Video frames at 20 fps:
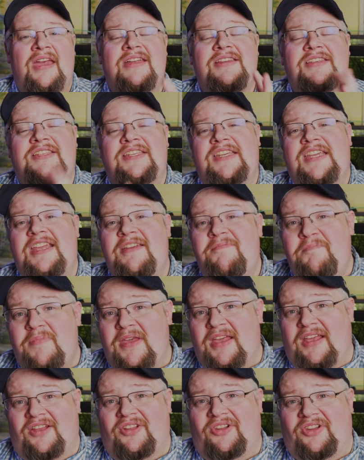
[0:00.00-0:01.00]

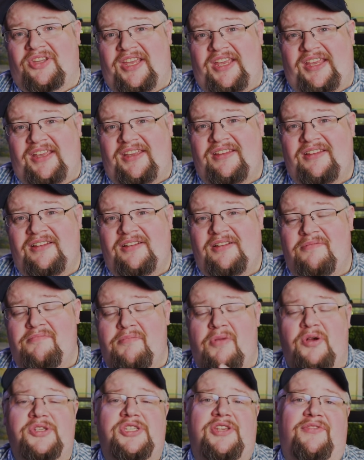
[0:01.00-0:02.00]
Typically,
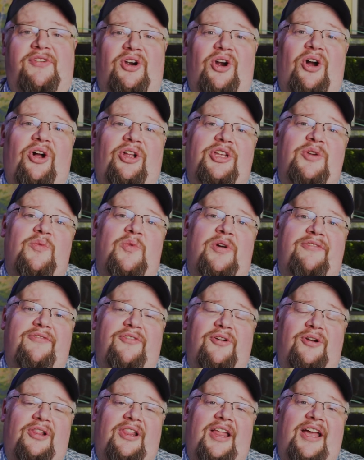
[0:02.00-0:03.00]
most of our all-in-one
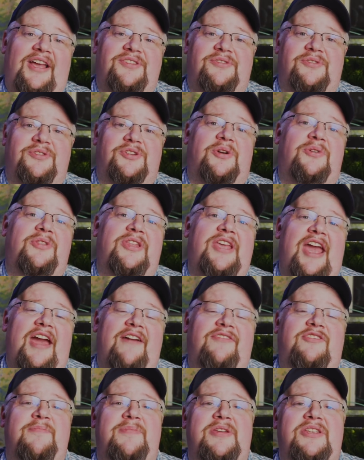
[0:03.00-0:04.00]
fertilizers only
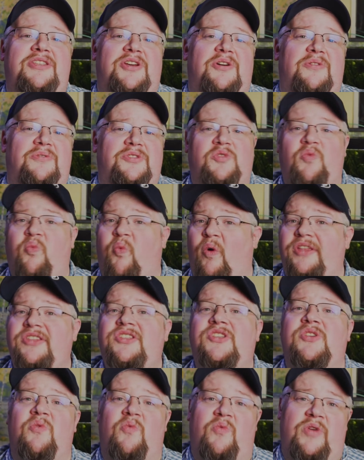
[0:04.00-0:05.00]
have to be dosed
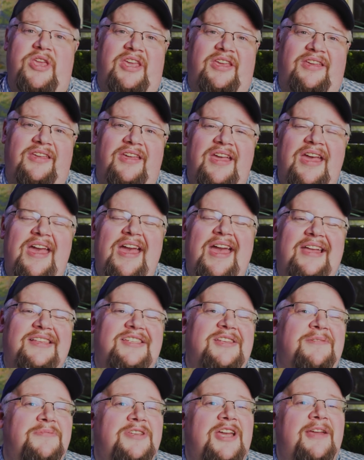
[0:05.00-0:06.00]
once a week.
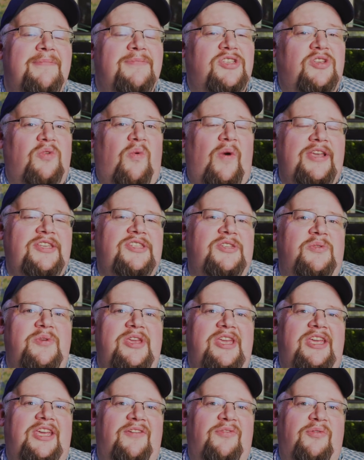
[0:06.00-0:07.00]
Sometimes twice a
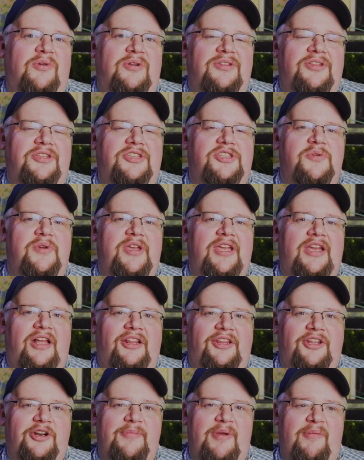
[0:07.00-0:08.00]
week if we're doing a
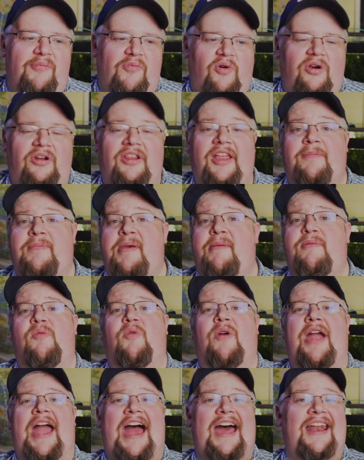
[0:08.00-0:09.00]
little bit more, like maybe
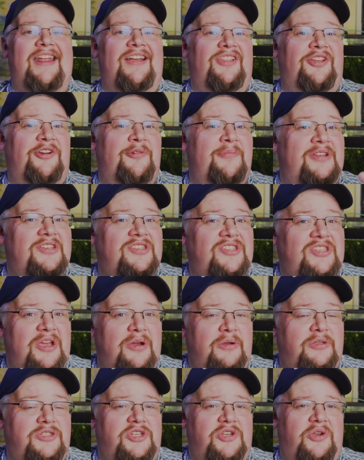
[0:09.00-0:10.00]
we're adding a little bit of
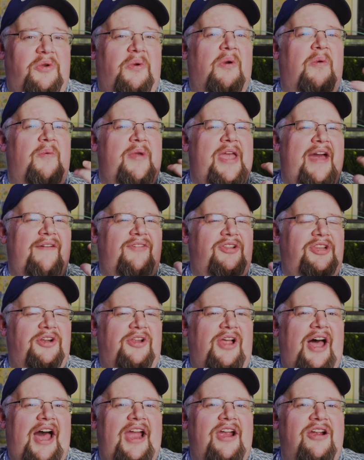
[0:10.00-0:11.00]
CO2 or we have a
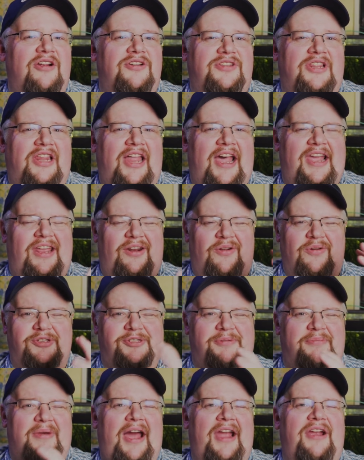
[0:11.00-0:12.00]
little higher light or
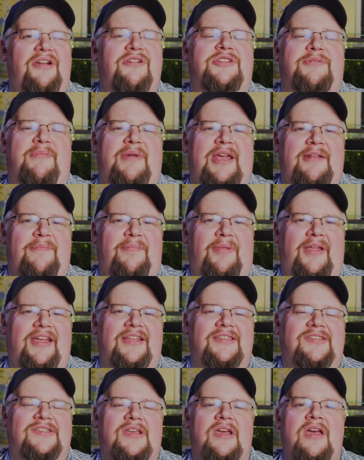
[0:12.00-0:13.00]
some higher demand
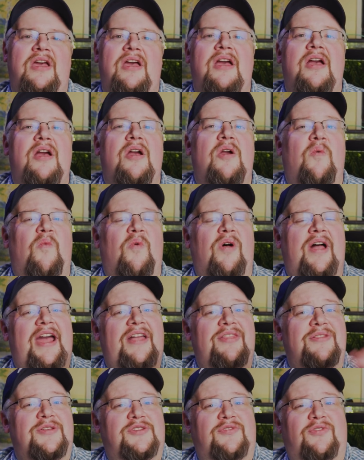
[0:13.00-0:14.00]
plants. We'll
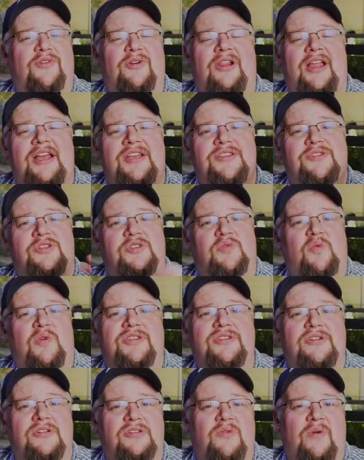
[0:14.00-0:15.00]
add those fertilizers
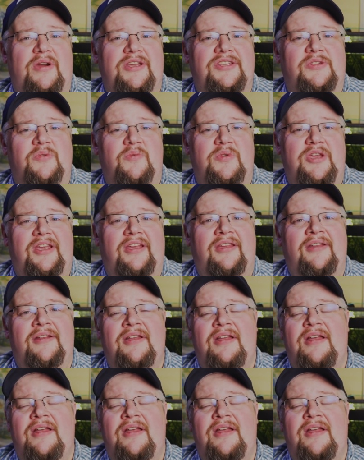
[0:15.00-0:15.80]
once or twice a week.